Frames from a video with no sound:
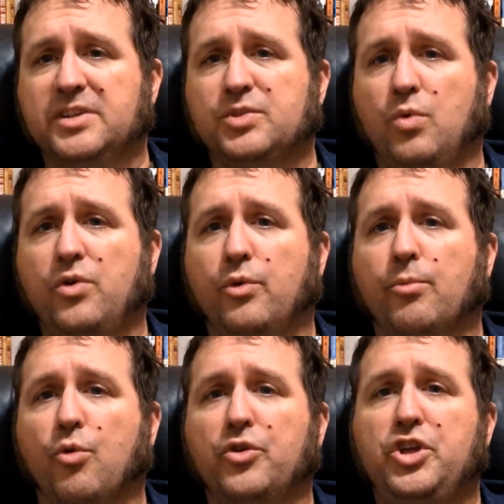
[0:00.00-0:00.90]
gets one or
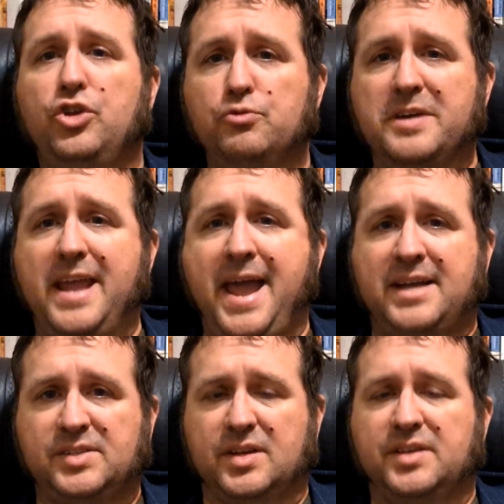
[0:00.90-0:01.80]
more human
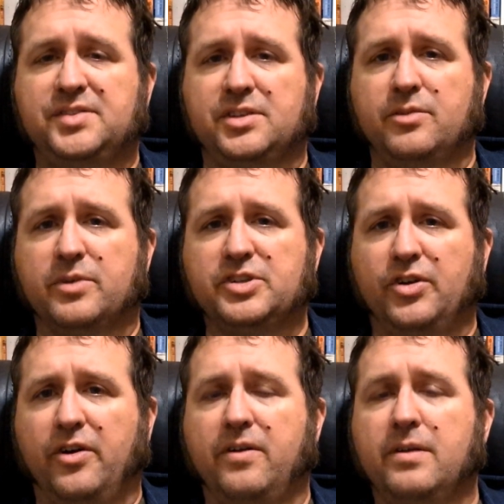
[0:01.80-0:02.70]
assets in
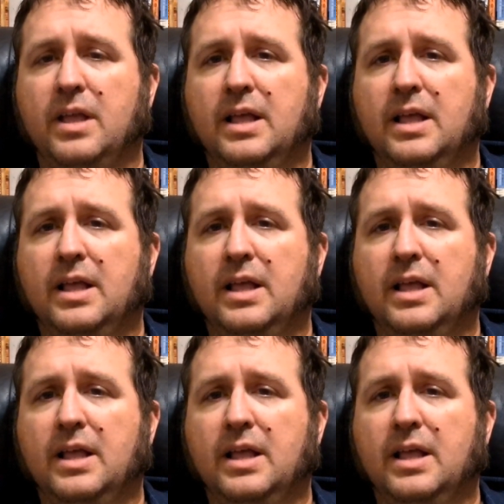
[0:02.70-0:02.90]
return.